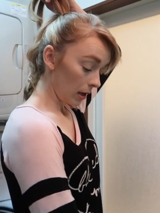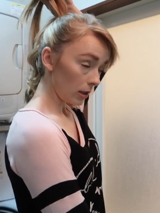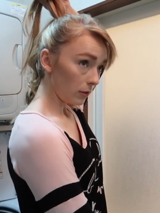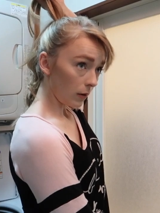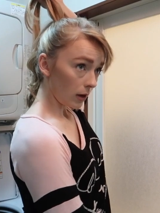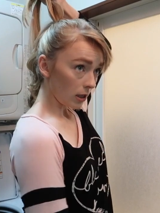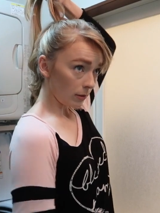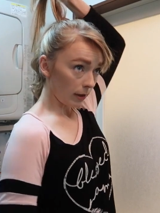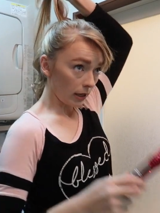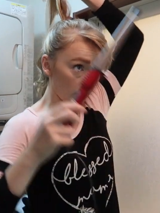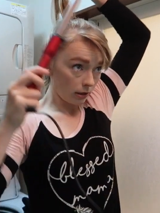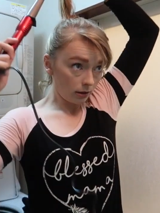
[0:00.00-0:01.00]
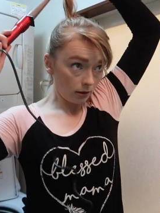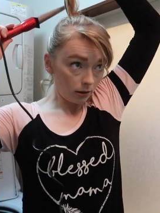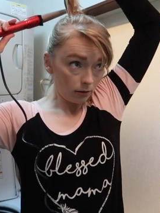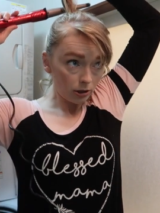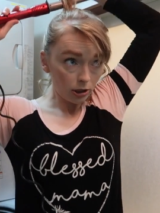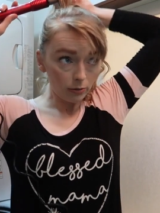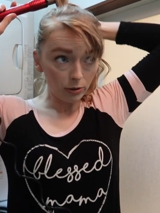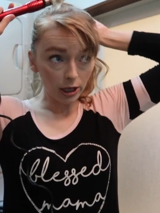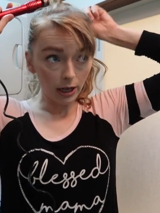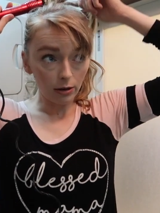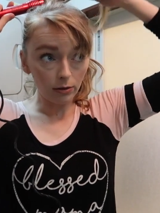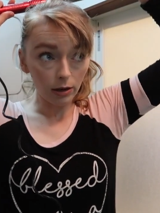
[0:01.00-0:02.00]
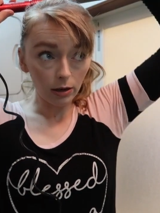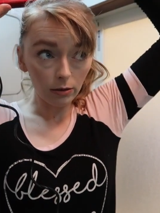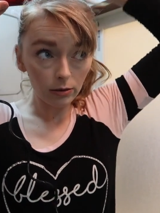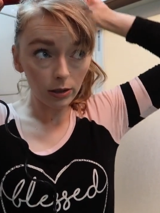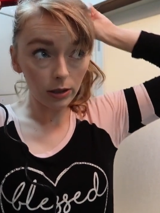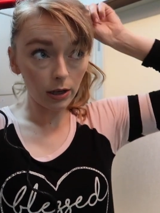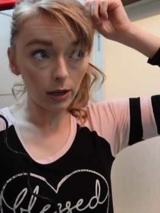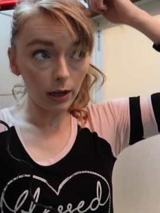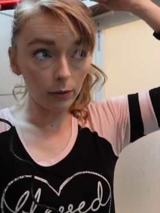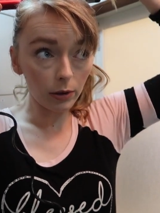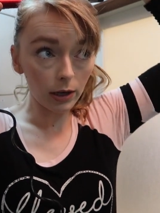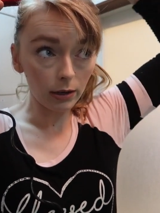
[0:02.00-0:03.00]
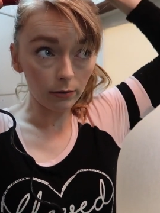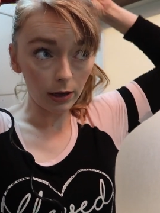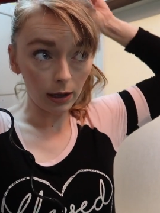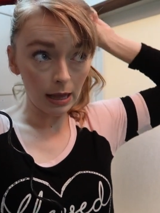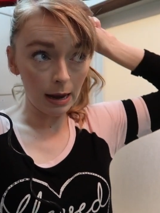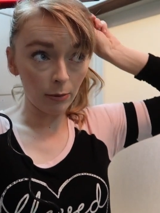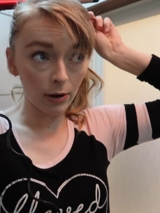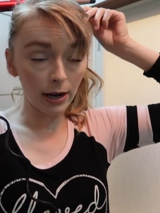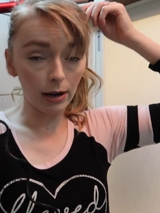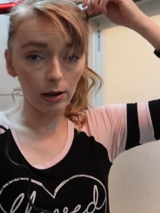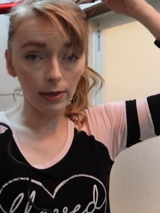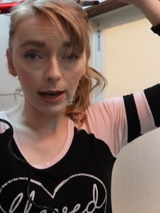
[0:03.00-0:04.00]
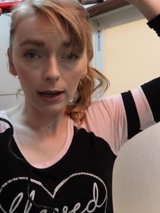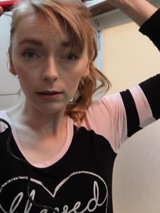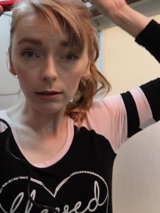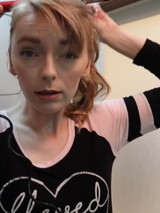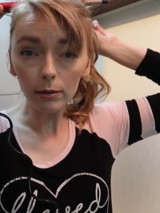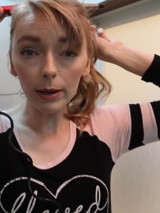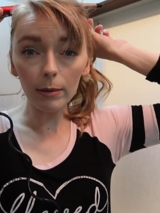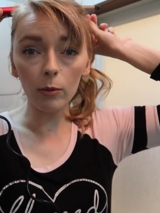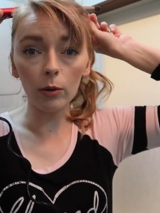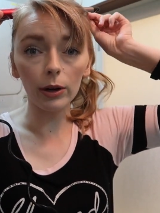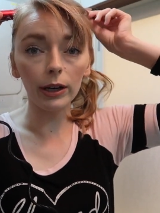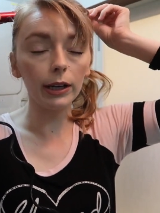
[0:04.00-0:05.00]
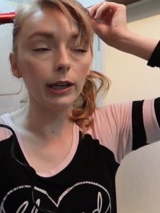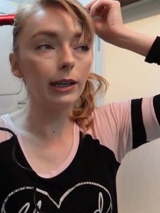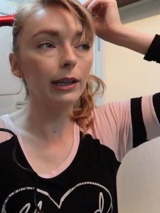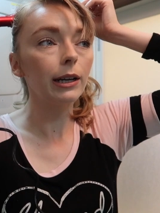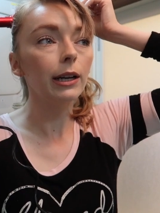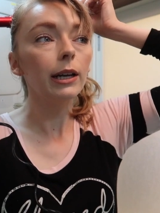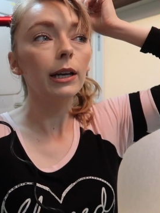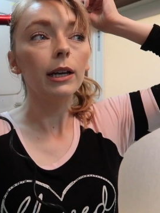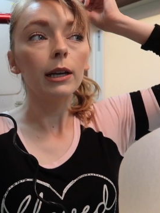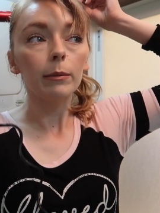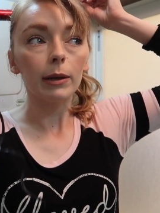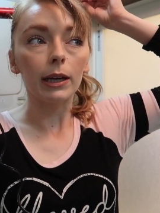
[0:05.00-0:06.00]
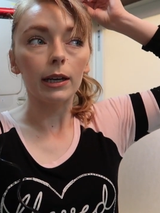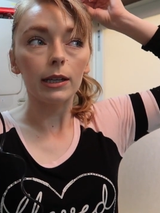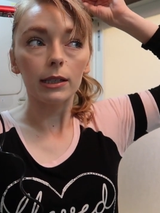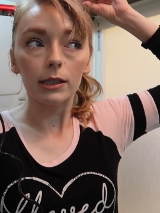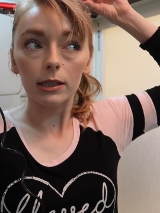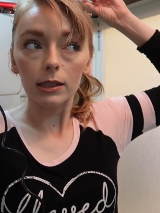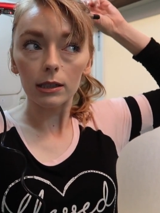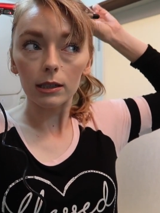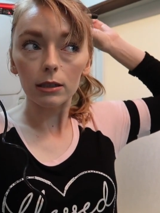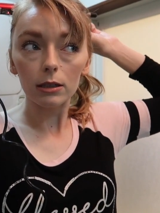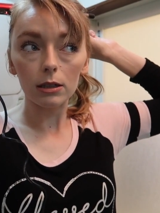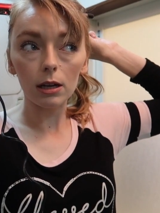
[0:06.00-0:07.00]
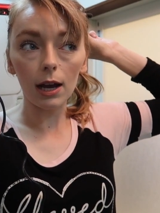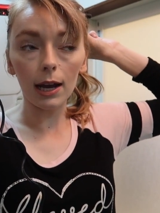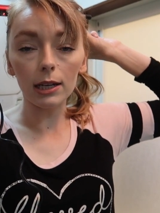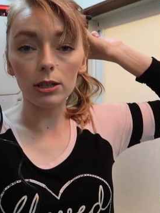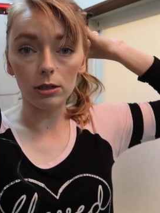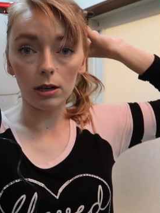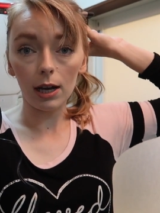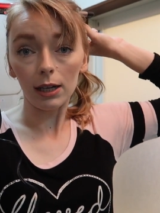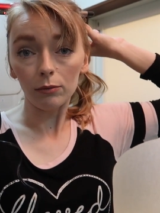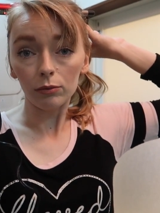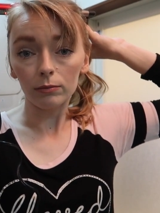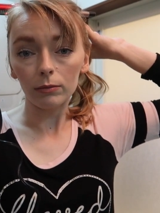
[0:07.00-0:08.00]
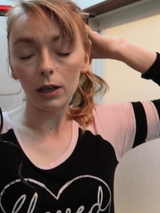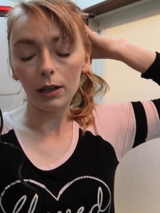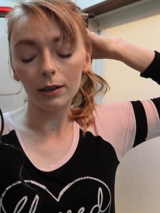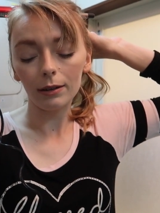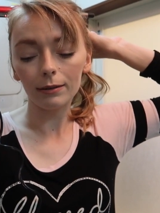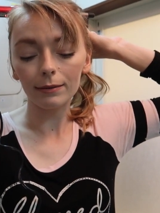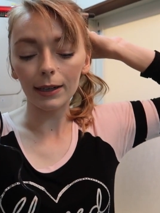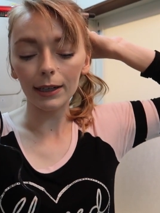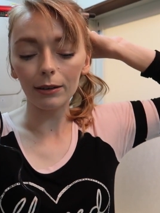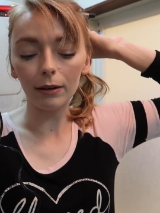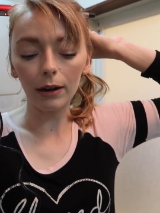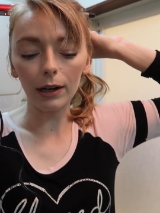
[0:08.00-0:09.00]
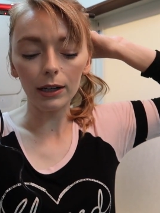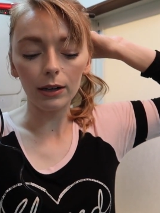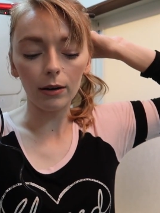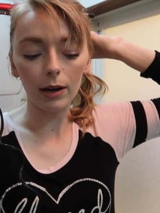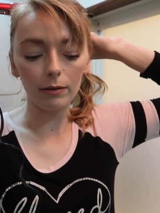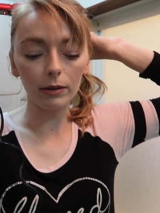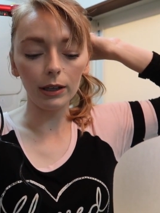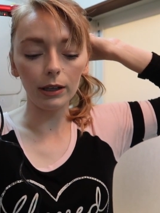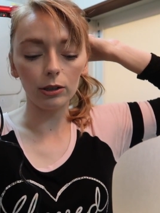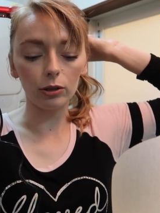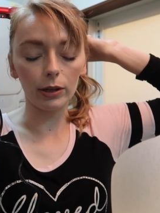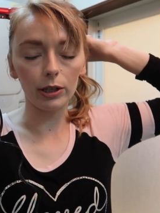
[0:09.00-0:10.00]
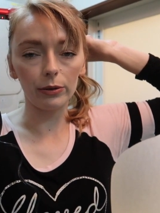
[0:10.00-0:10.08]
As far as my YouTube channel goes, I want to elaborate on that a little bit more here because I, like you already know, I really enjoy